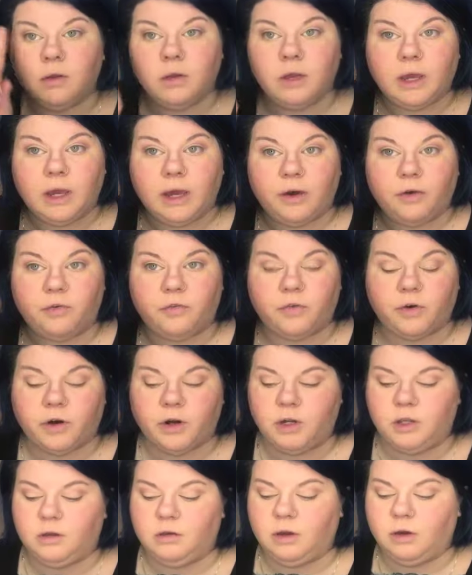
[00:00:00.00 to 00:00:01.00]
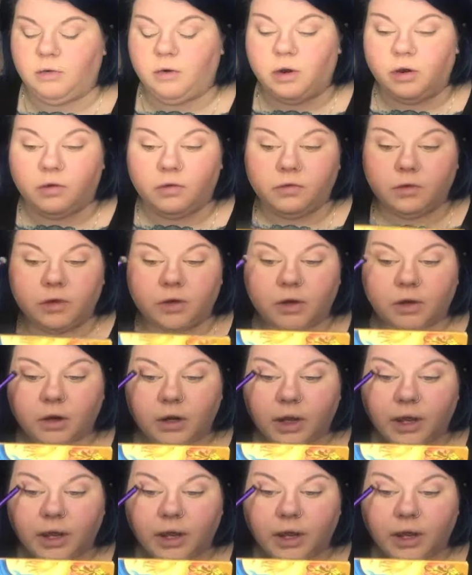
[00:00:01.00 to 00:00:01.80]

how far you go over.